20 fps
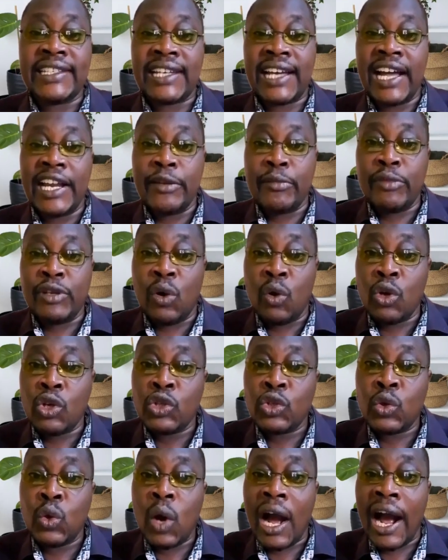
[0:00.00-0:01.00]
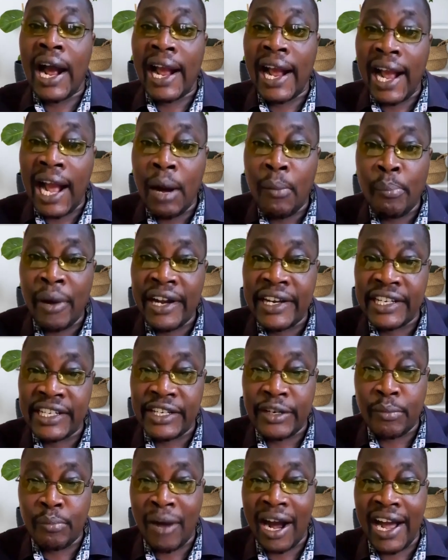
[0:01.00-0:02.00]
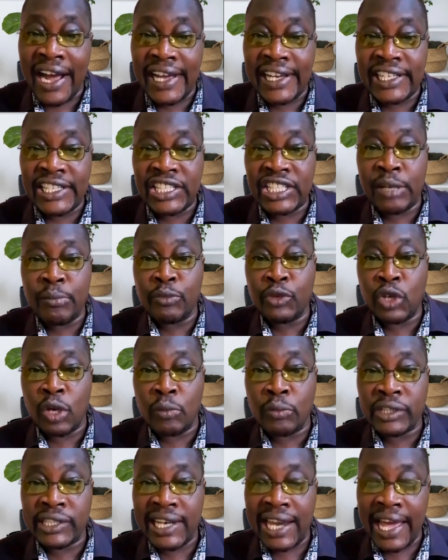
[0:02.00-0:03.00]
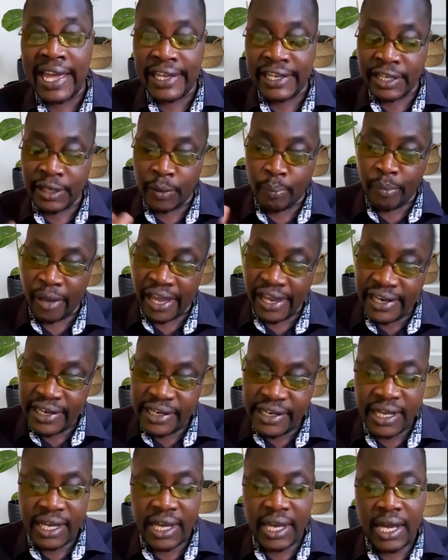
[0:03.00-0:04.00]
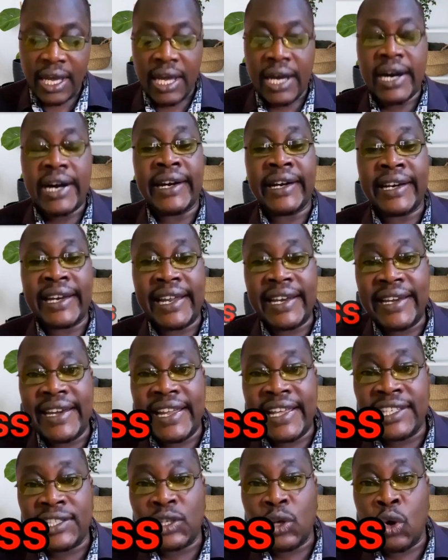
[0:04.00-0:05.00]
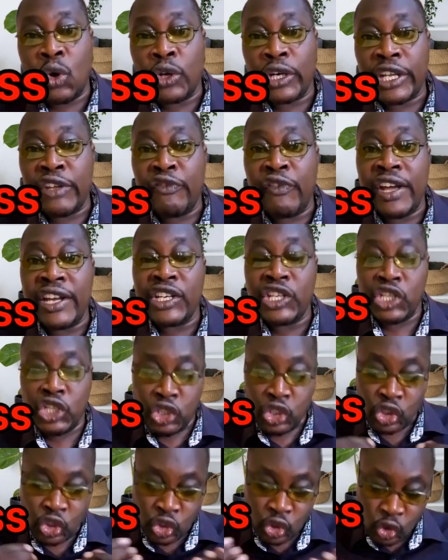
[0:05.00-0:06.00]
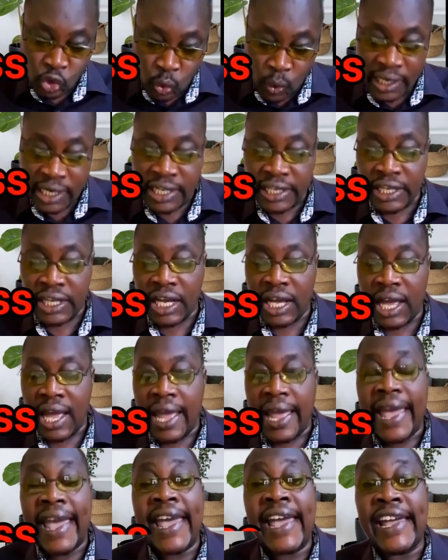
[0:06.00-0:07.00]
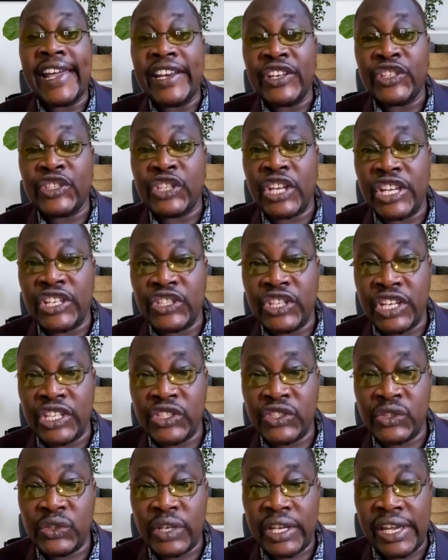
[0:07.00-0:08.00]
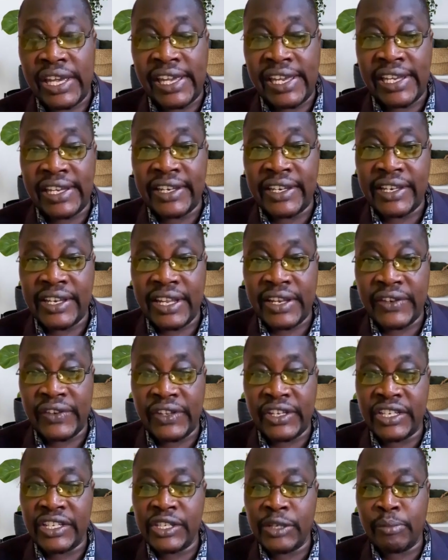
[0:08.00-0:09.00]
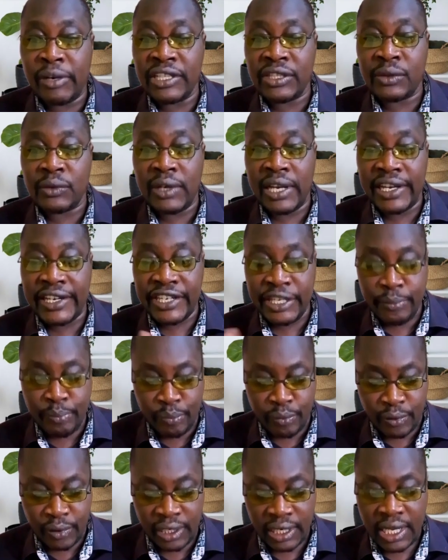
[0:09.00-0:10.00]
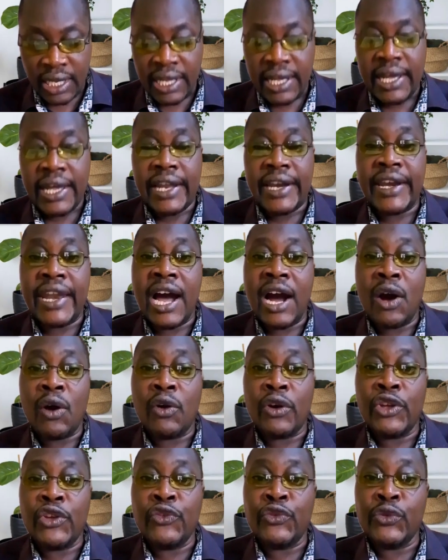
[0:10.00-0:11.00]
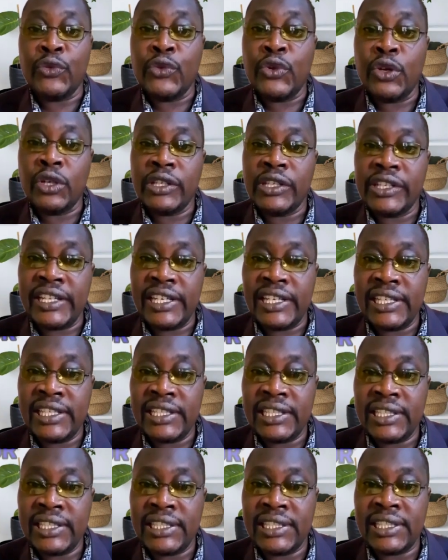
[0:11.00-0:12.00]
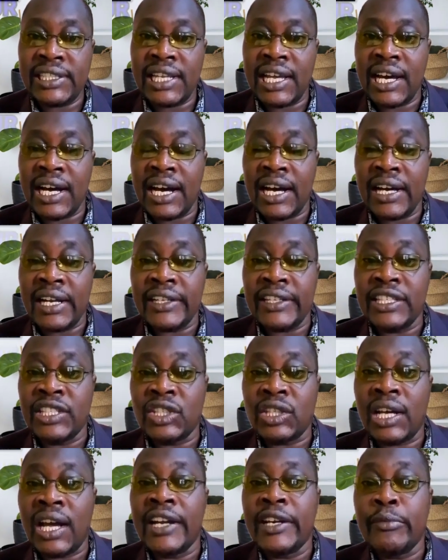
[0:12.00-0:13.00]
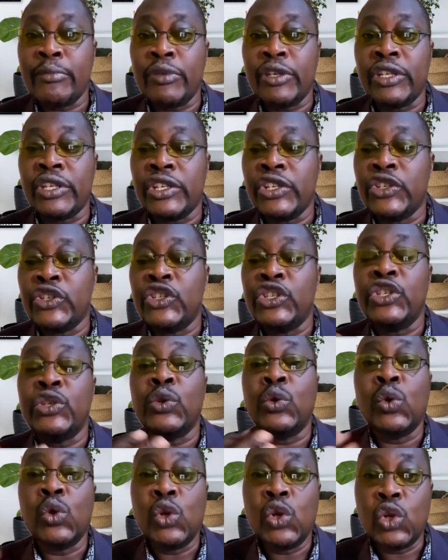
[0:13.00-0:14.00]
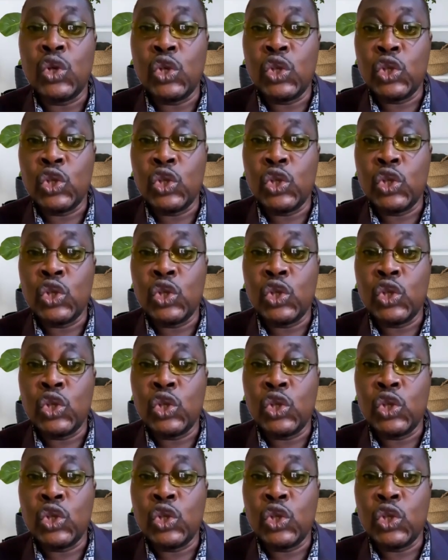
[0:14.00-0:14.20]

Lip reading: it can be also accompanied by symptoms like pain, redness, or even swelling and changes in this particular nipple. Now, if you note this, this can be due